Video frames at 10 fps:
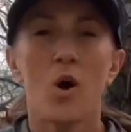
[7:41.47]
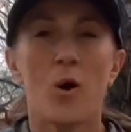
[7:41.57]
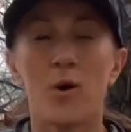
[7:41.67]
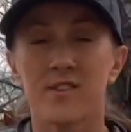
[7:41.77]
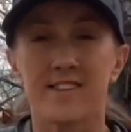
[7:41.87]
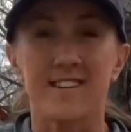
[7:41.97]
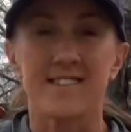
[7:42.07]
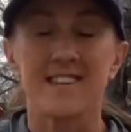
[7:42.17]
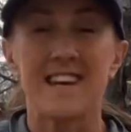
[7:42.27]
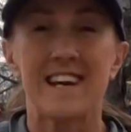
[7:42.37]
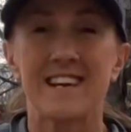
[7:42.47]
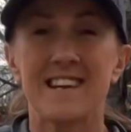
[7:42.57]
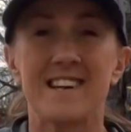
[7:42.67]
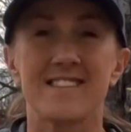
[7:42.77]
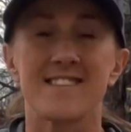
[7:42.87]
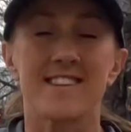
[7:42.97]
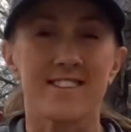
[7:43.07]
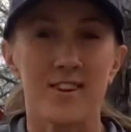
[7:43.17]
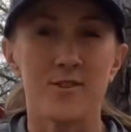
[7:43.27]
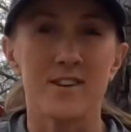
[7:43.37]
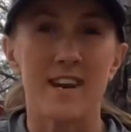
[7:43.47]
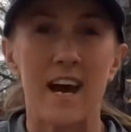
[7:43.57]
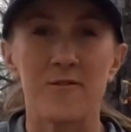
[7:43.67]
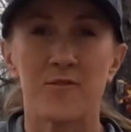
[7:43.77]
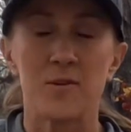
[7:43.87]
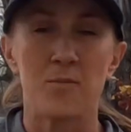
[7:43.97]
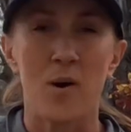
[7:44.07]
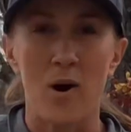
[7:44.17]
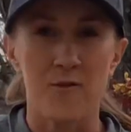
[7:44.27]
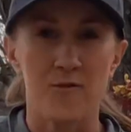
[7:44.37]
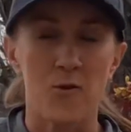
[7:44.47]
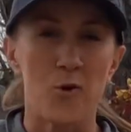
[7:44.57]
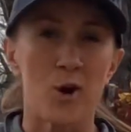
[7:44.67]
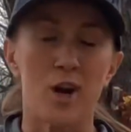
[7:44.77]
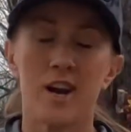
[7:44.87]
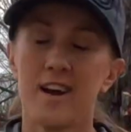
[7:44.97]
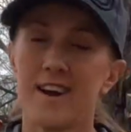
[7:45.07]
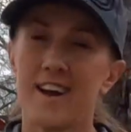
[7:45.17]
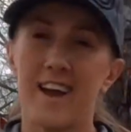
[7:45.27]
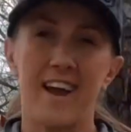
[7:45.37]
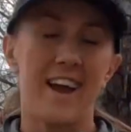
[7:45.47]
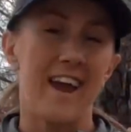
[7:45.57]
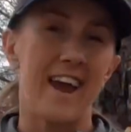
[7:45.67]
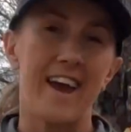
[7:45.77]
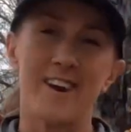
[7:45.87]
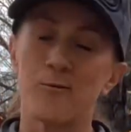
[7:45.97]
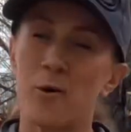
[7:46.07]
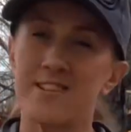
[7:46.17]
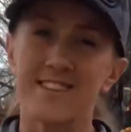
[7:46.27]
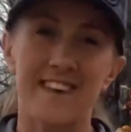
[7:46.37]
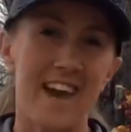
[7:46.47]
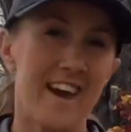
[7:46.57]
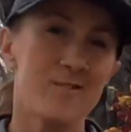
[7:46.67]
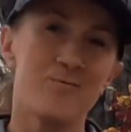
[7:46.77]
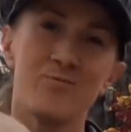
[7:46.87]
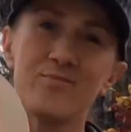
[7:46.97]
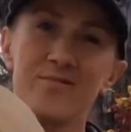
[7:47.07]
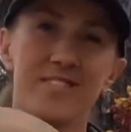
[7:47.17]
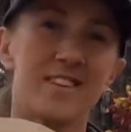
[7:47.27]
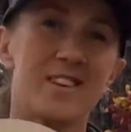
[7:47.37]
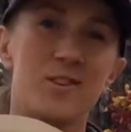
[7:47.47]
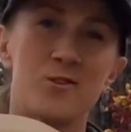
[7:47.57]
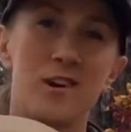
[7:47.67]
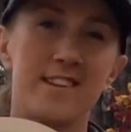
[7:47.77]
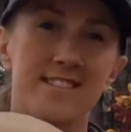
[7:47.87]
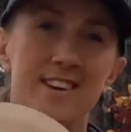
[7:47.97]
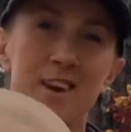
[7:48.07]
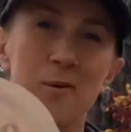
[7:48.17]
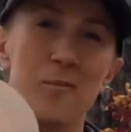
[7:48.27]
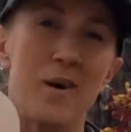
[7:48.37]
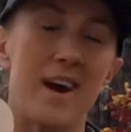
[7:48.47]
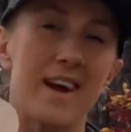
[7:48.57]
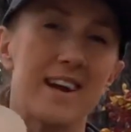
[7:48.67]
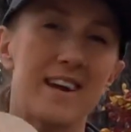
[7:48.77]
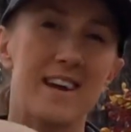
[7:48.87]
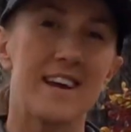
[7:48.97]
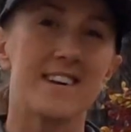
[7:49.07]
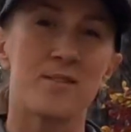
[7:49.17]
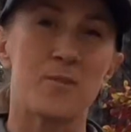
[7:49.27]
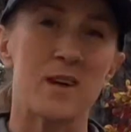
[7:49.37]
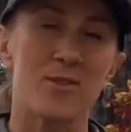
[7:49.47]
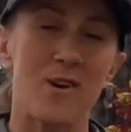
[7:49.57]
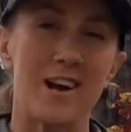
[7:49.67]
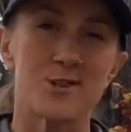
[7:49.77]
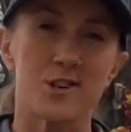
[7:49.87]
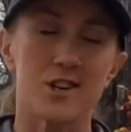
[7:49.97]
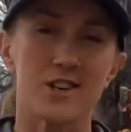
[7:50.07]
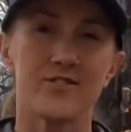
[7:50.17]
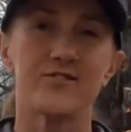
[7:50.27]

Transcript: Hole 16 is a 609-foot par 4, and once again, trusting my ESP Thrasher.